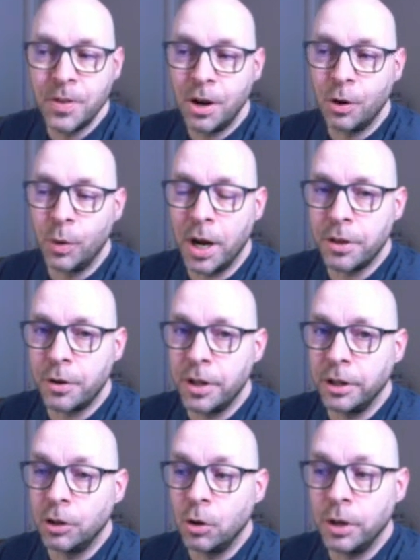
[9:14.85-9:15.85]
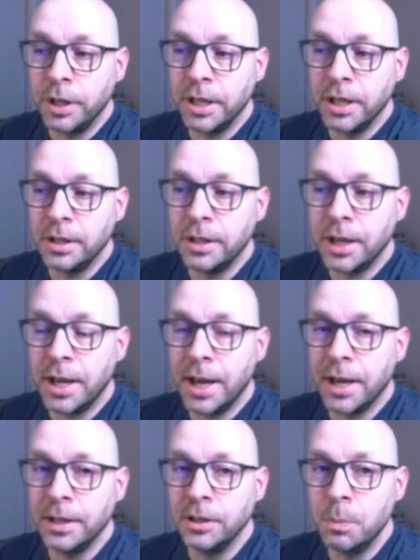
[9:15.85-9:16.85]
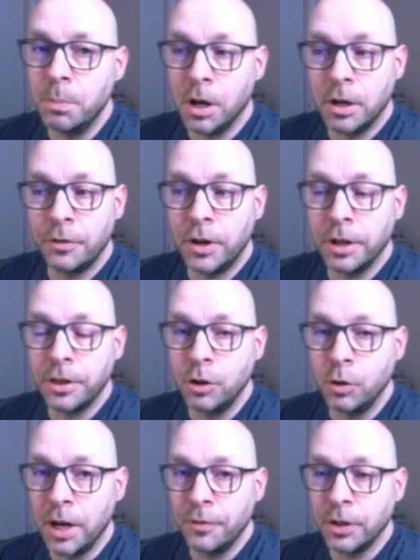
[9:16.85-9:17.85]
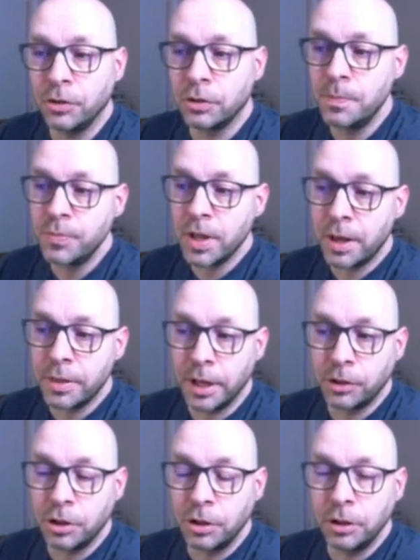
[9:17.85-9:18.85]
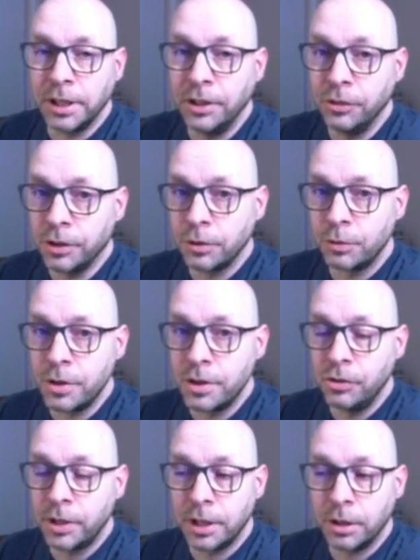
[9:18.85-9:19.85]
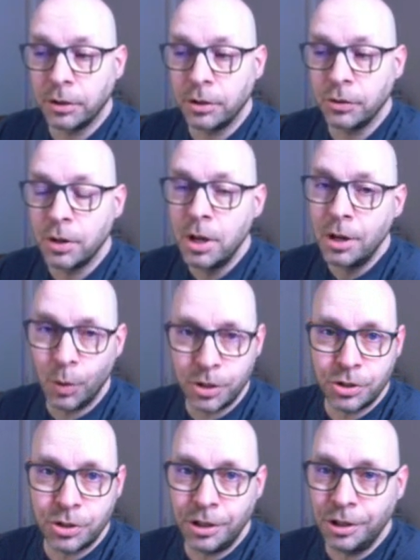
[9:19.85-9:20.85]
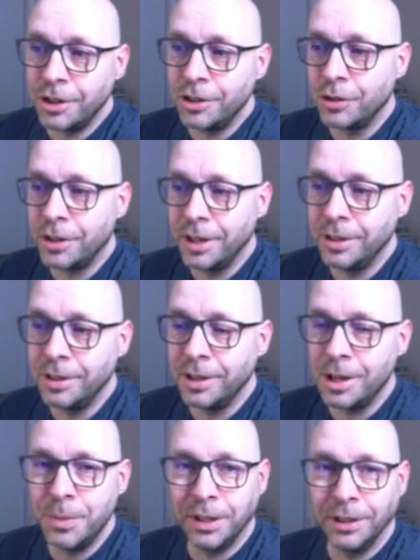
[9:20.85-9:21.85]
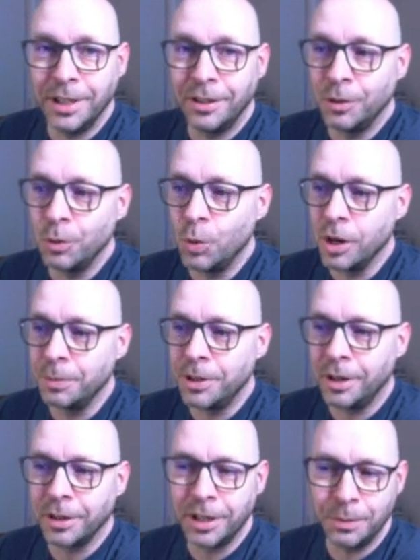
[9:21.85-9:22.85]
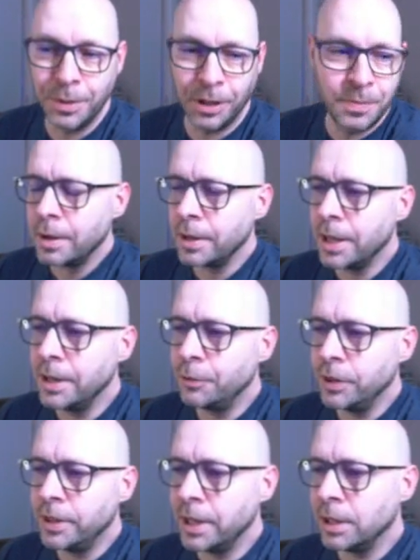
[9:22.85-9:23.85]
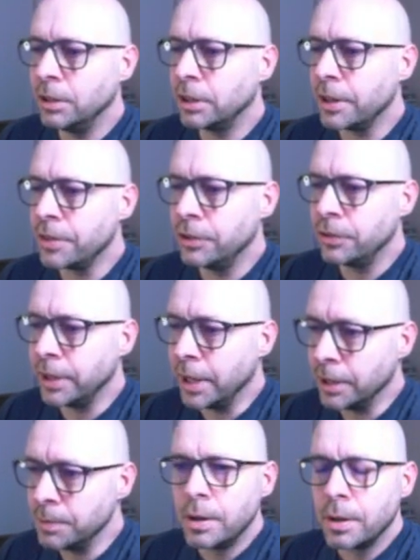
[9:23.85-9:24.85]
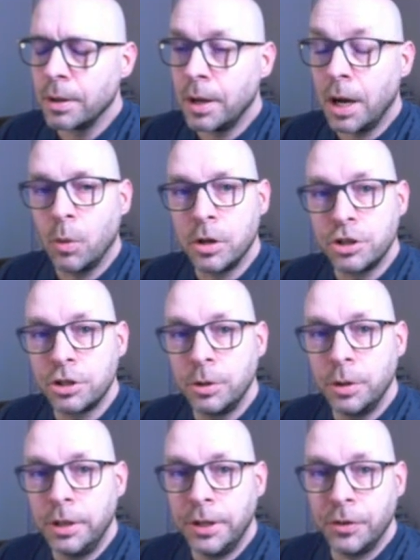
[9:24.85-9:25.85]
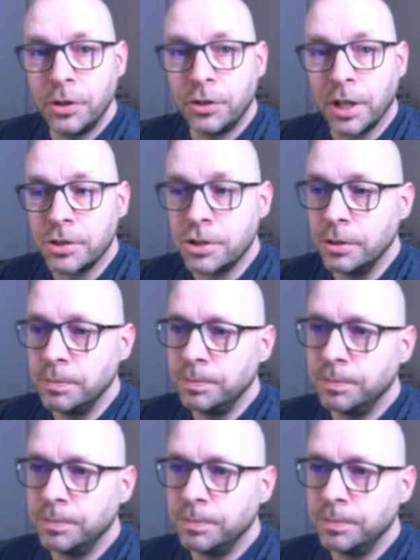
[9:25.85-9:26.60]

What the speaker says: rather than going in and modifying the graphics that currently exist for these characters, which you'll understand a bit later what I'm talking about. And if we take a look at this again, I want to show you a different section,